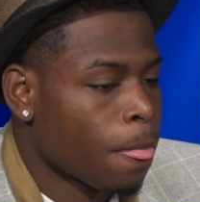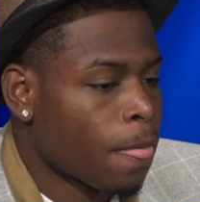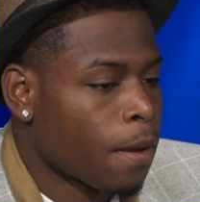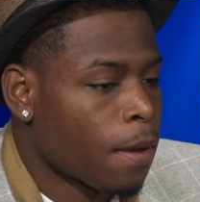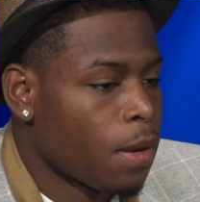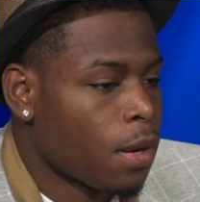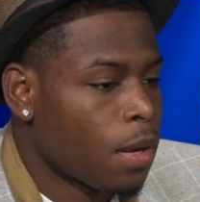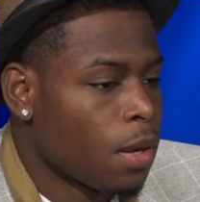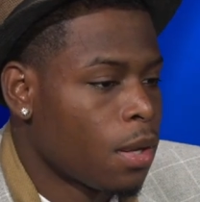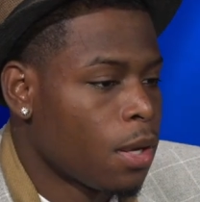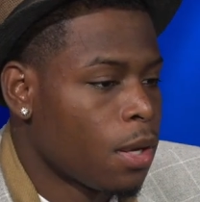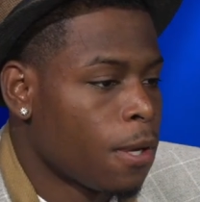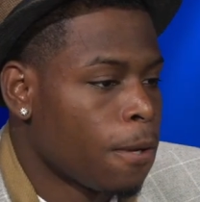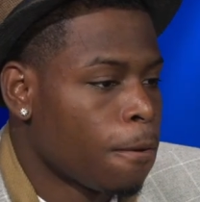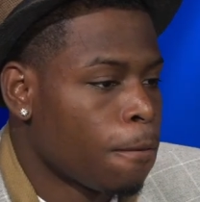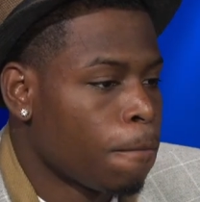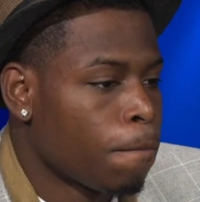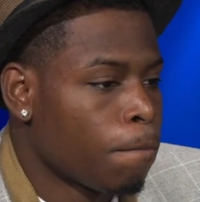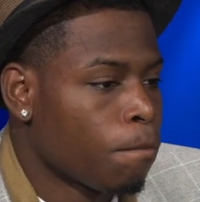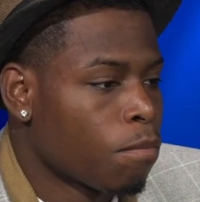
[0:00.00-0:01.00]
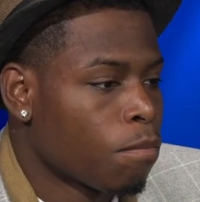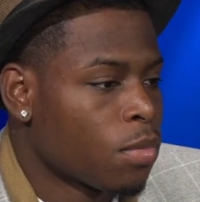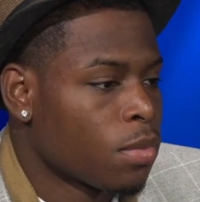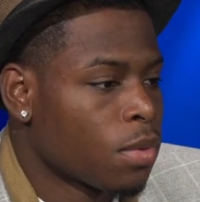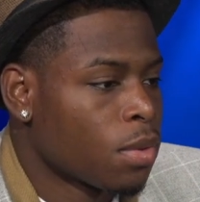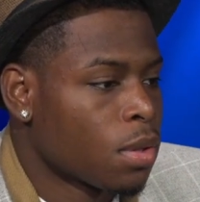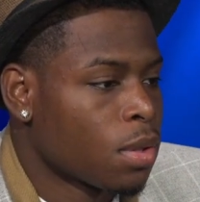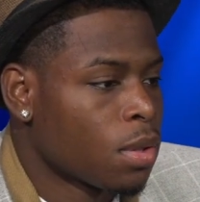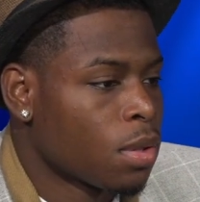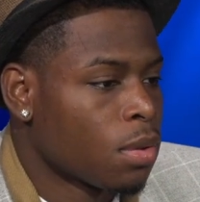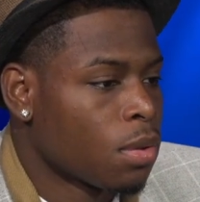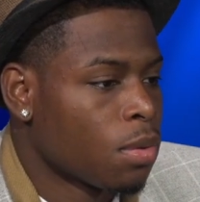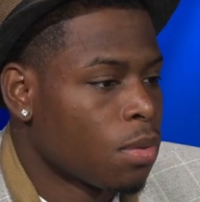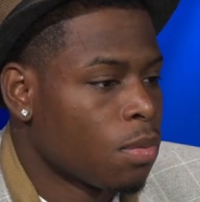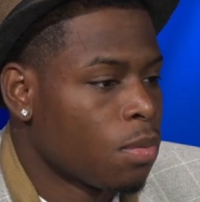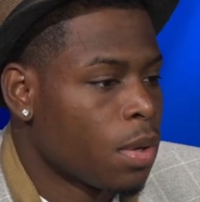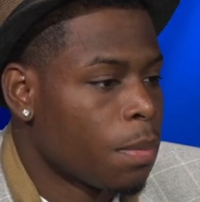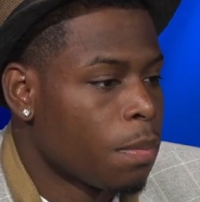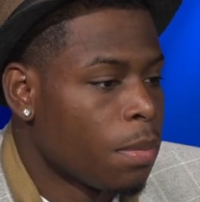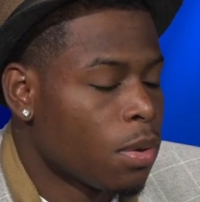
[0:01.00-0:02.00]
And
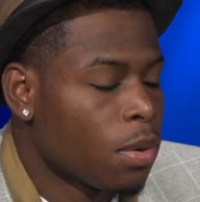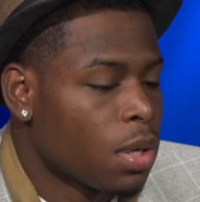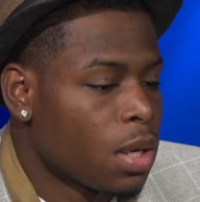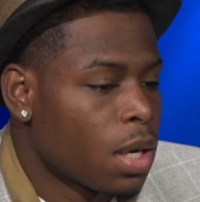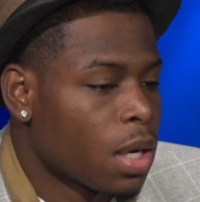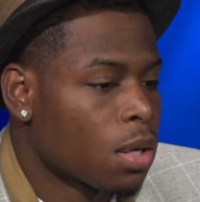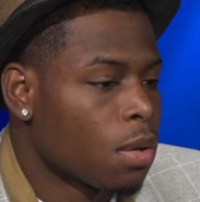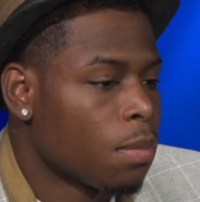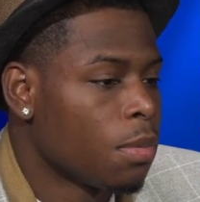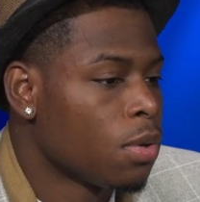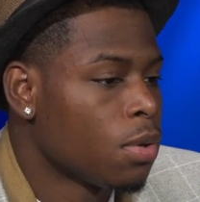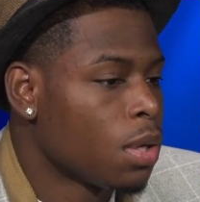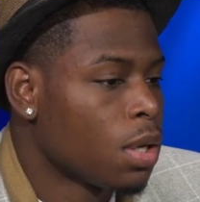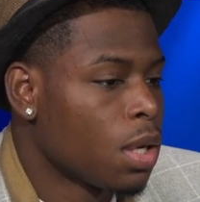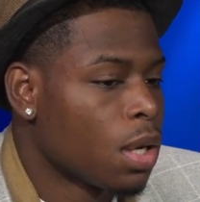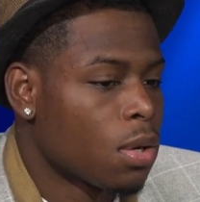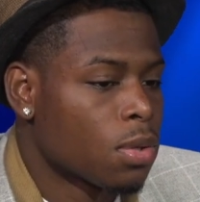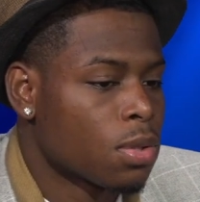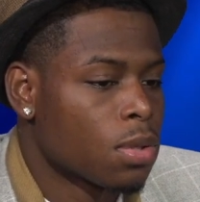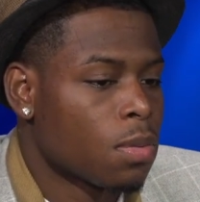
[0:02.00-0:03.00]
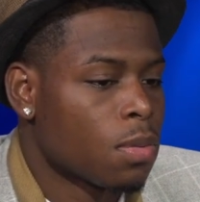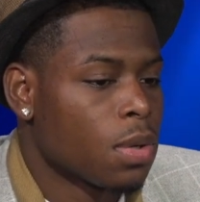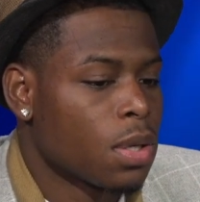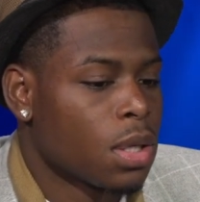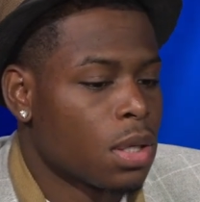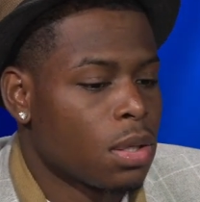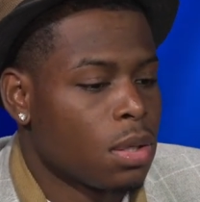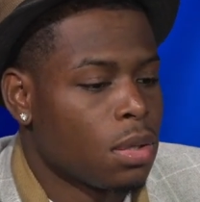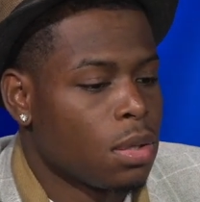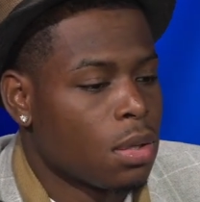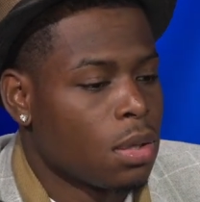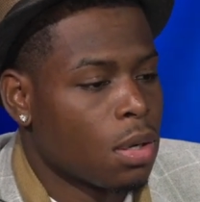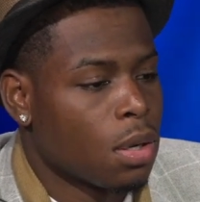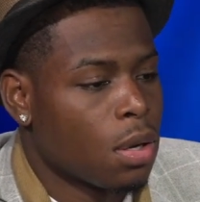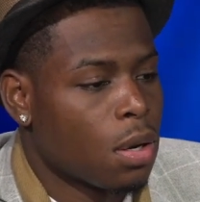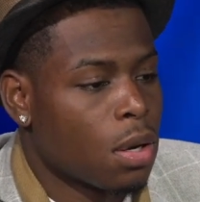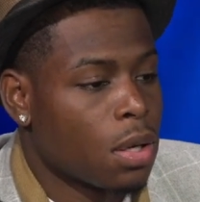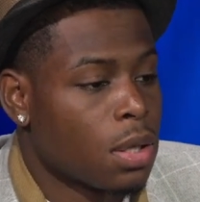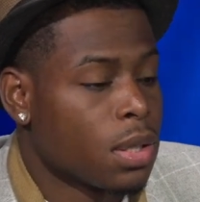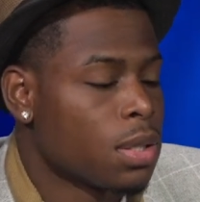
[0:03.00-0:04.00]
when building that community, I also wanted
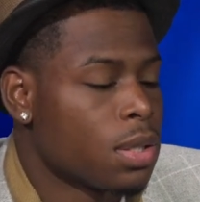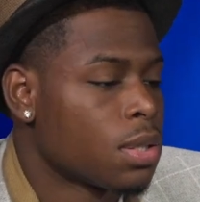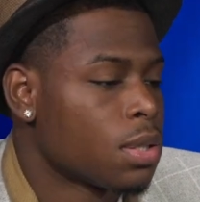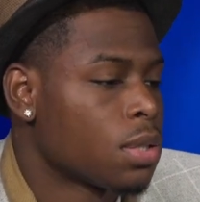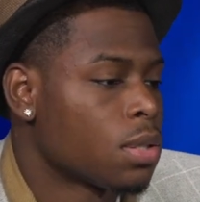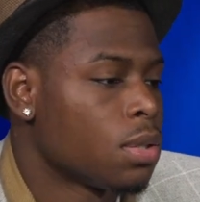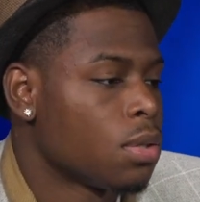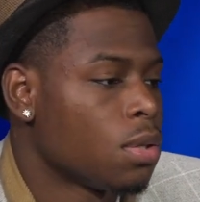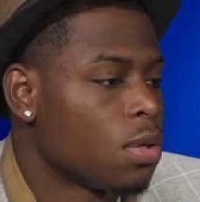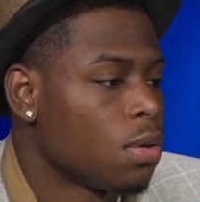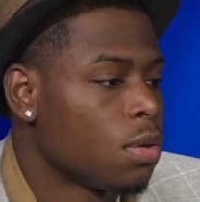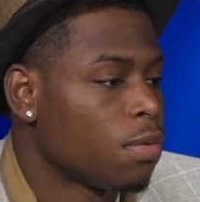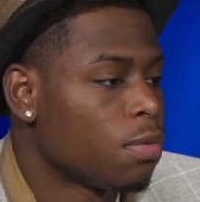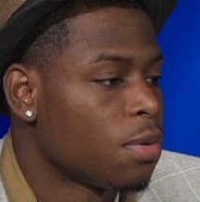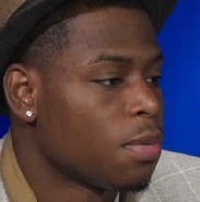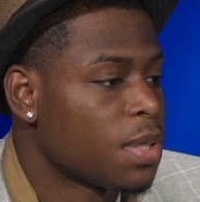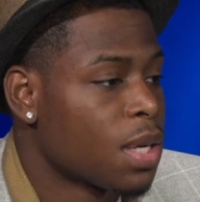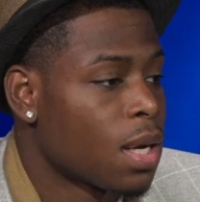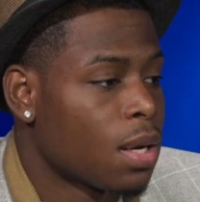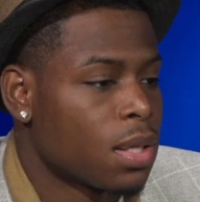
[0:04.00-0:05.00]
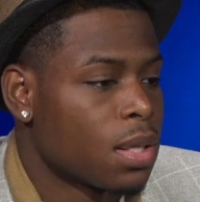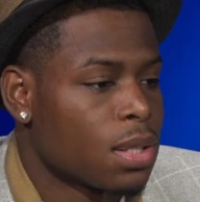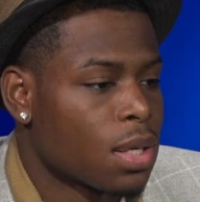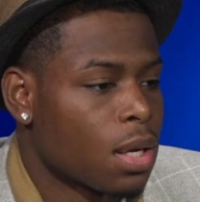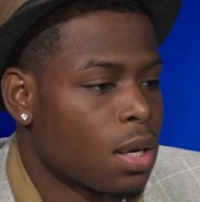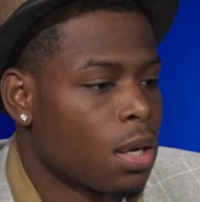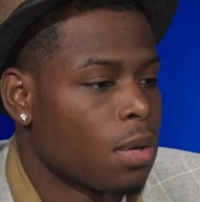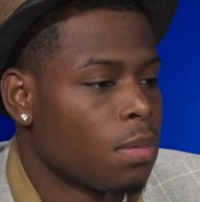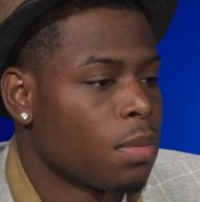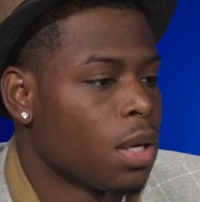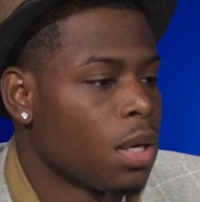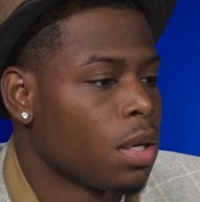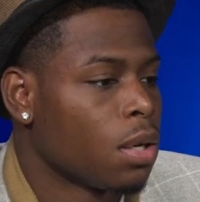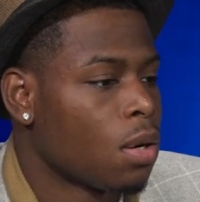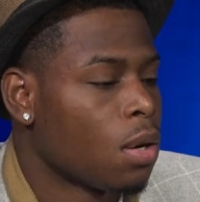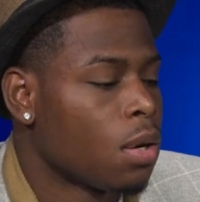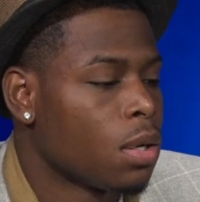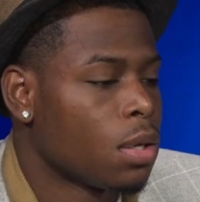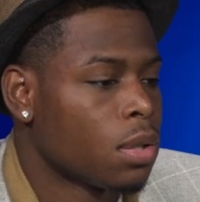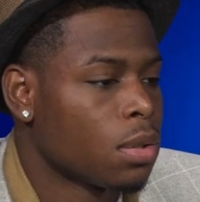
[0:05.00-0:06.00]
artists, you know, from time to time, like
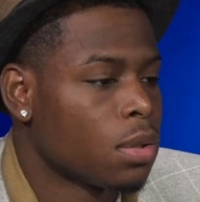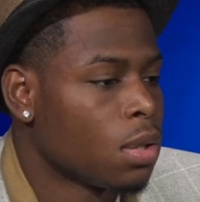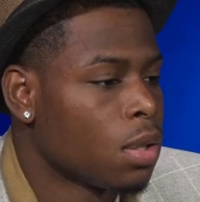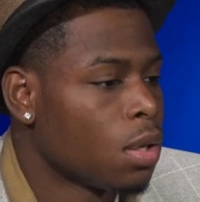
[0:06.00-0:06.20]
art,